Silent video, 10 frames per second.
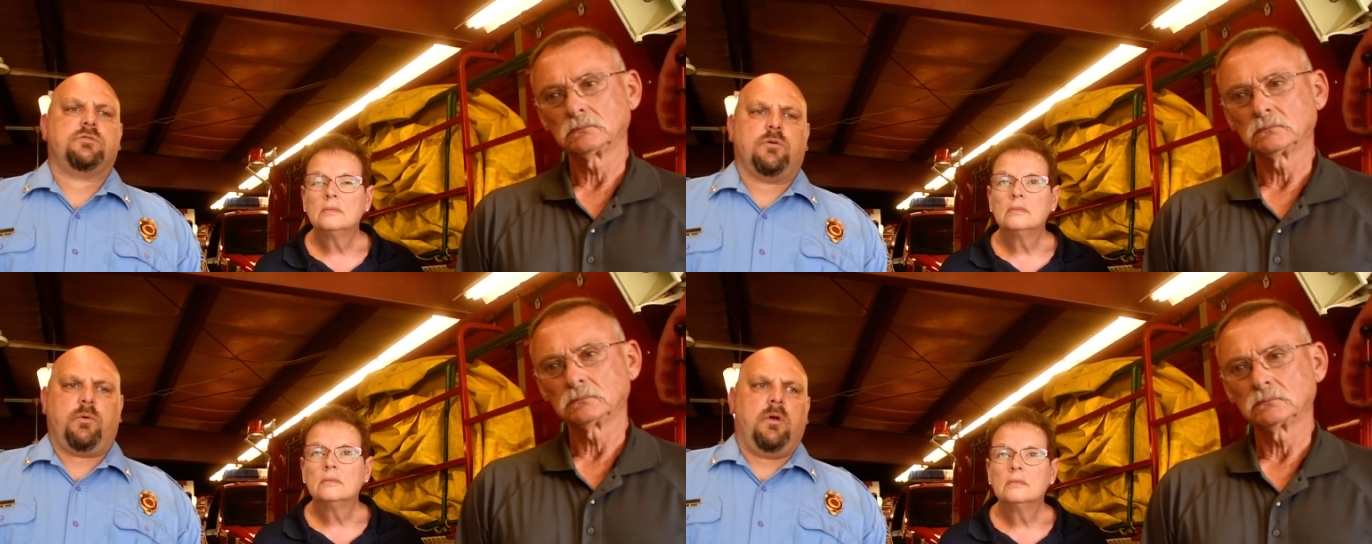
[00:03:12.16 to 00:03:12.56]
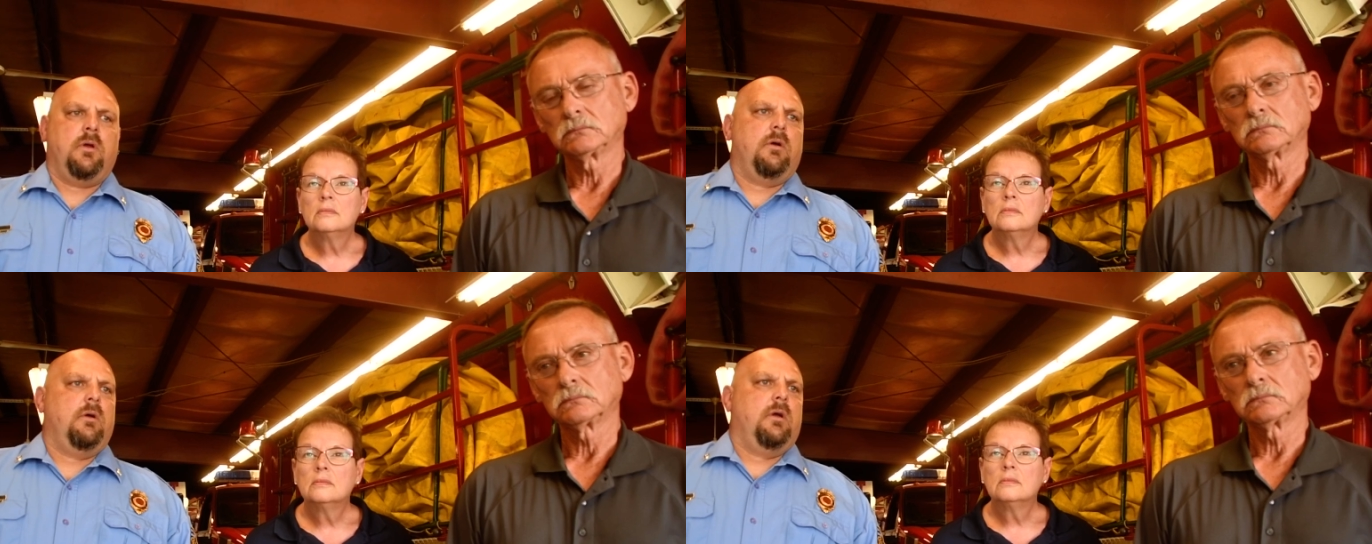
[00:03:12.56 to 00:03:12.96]
Speaker 1: so
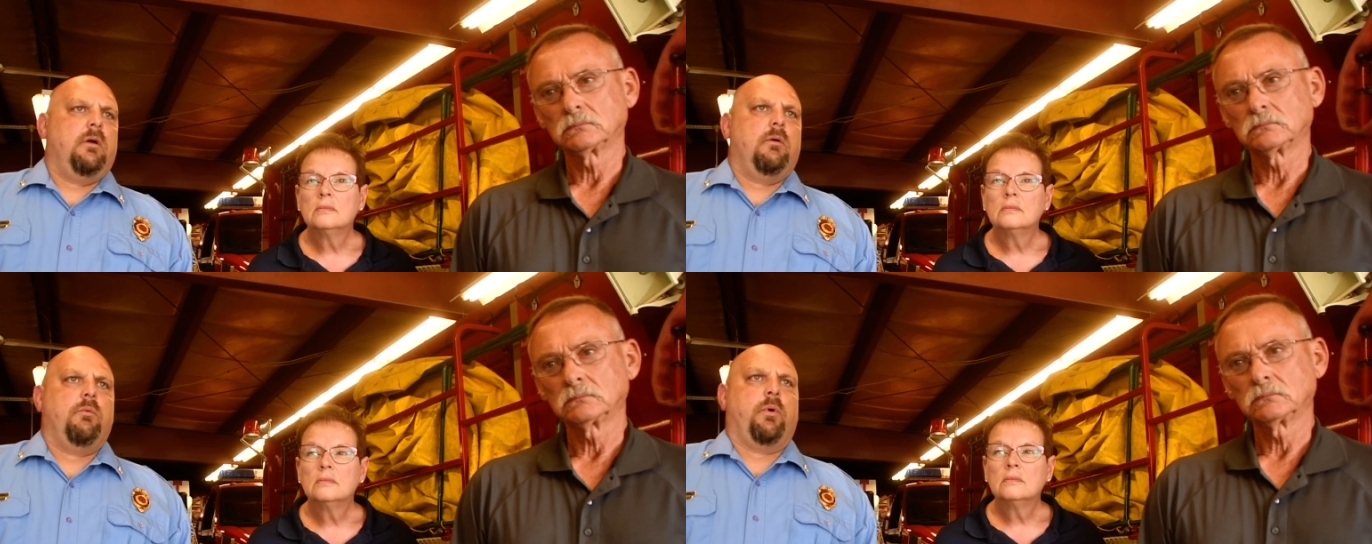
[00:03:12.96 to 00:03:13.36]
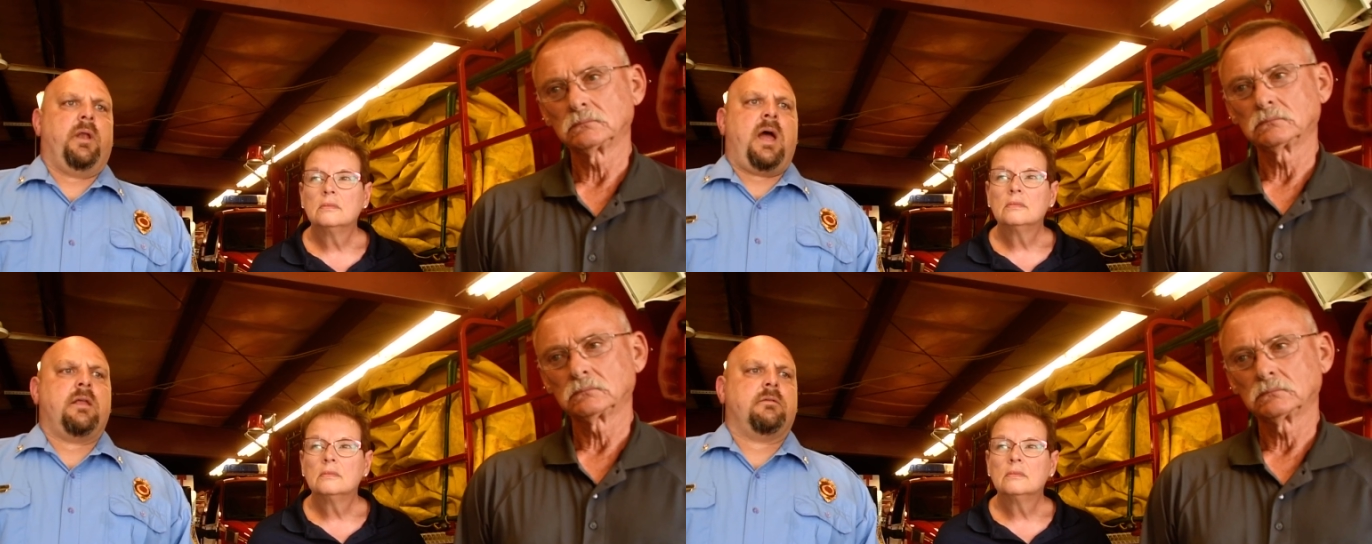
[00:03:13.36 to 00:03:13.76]
we're
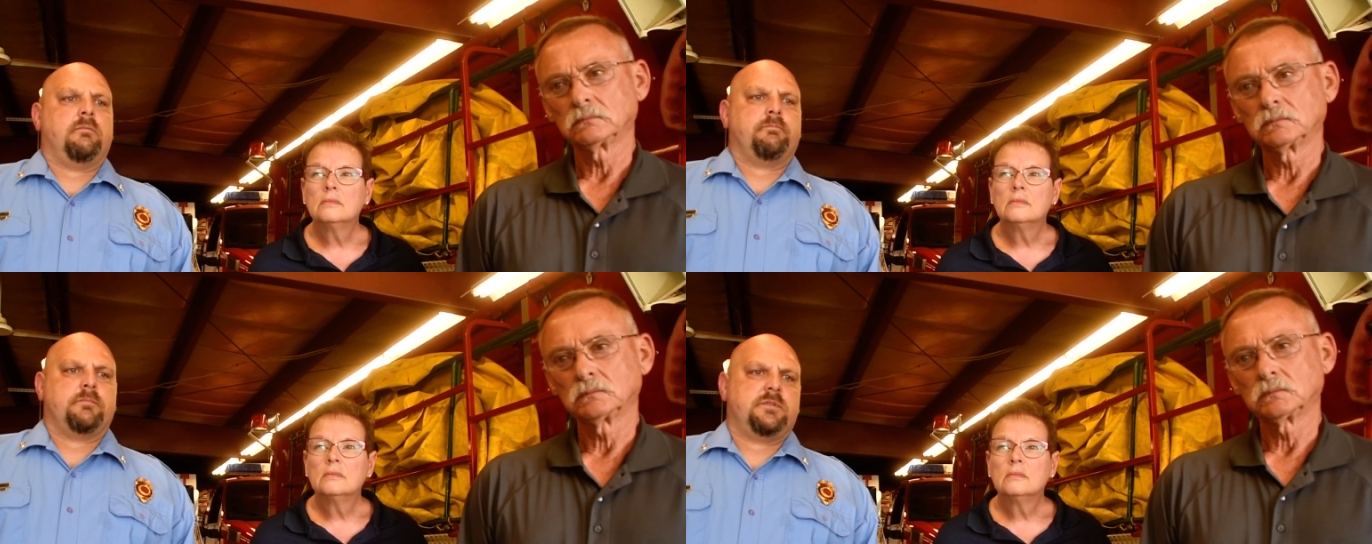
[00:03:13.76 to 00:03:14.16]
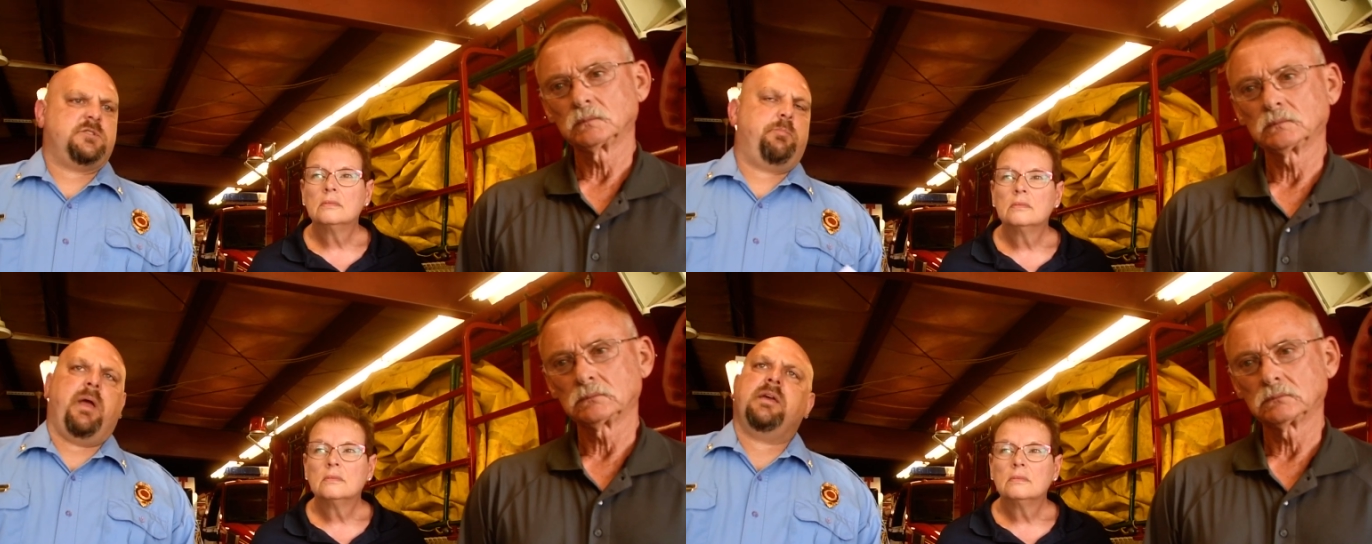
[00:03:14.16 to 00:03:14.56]
not
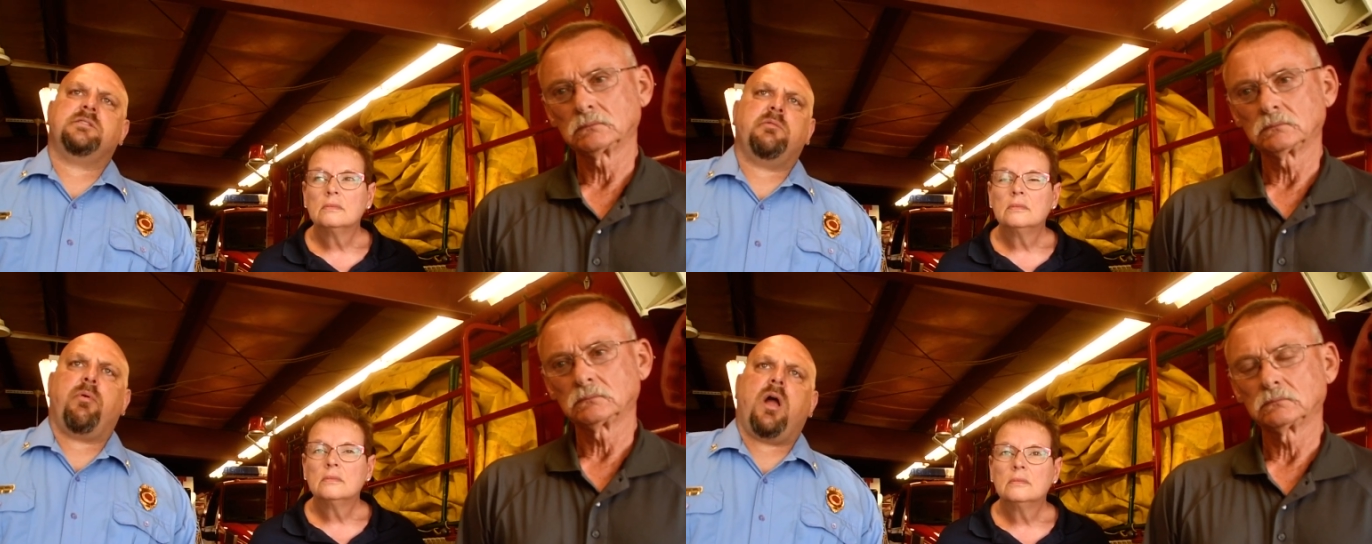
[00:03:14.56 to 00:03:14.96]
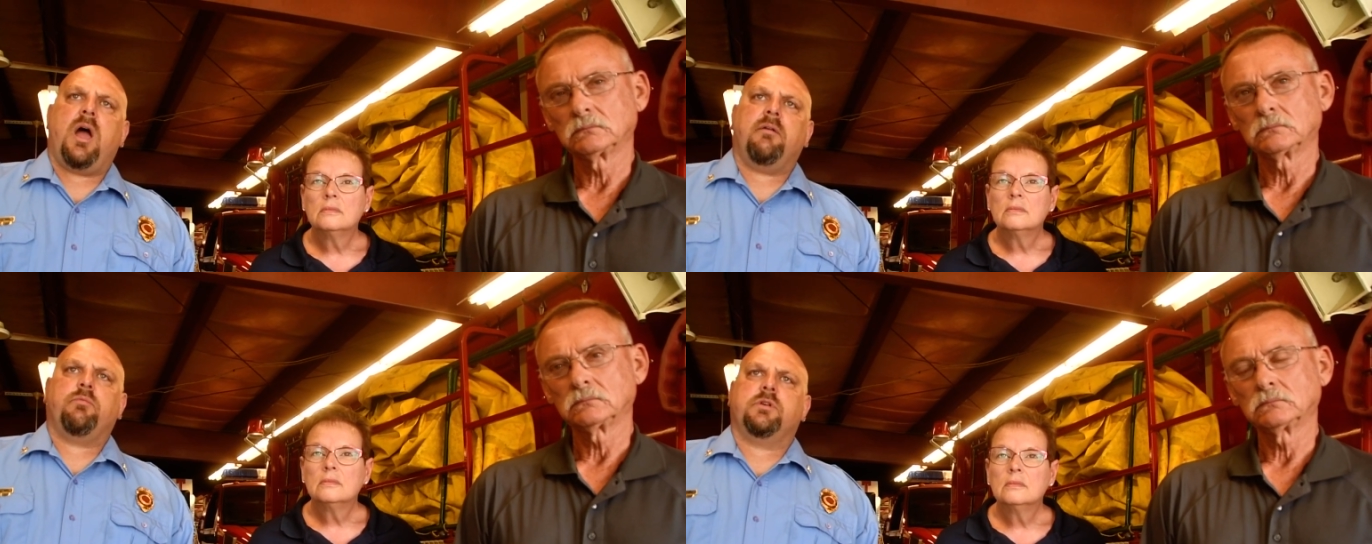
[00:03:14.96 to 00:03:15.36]
space
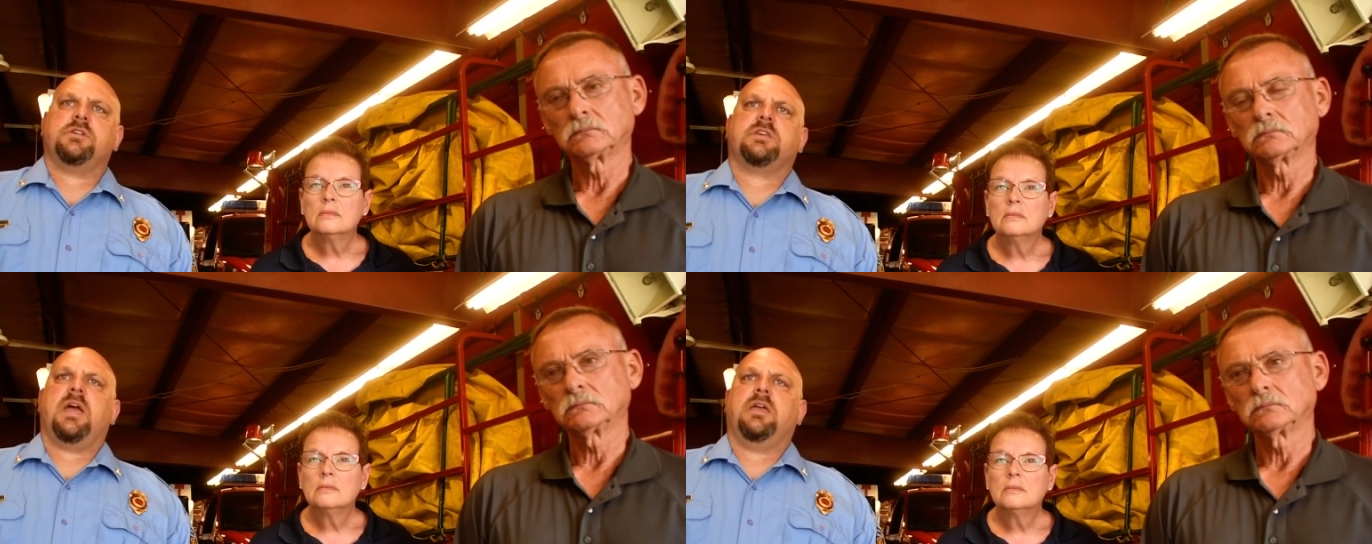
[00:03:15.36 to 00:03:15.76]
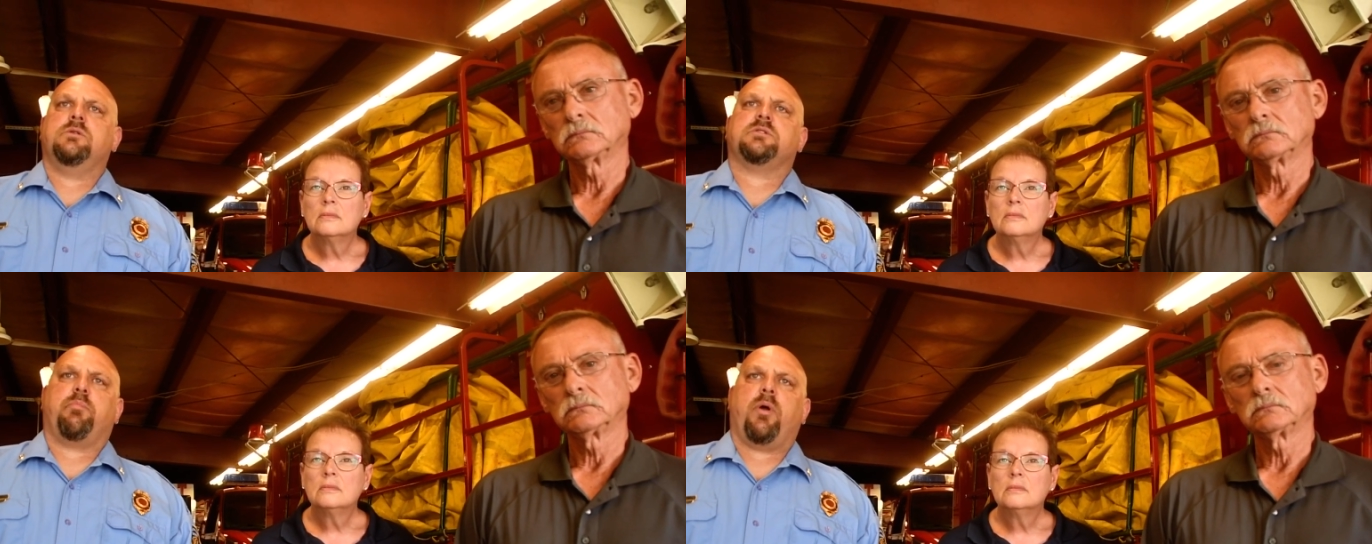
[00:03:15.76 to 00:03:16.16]
deprived. We just can't
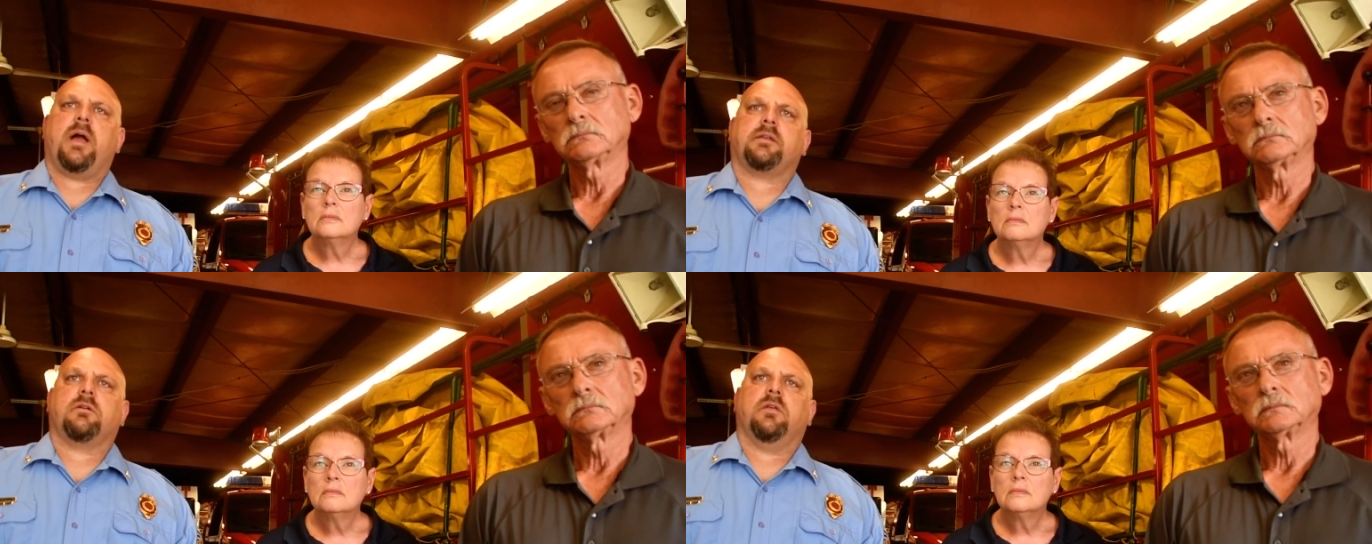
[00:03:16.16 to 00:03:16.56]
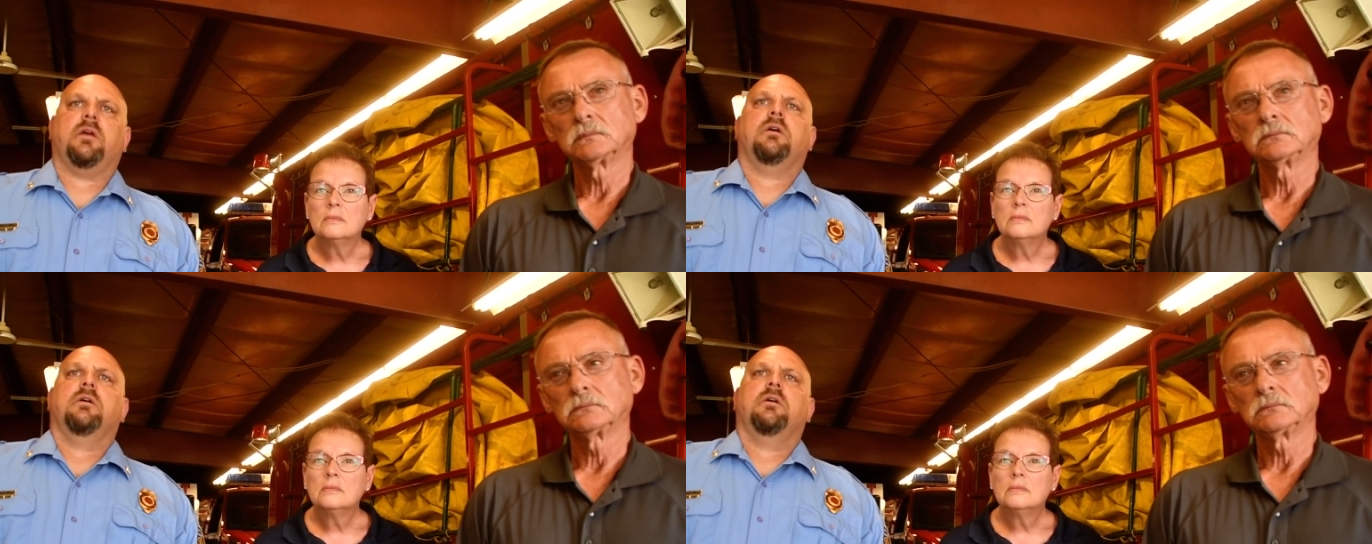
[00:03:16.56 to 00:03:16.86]
use it practically.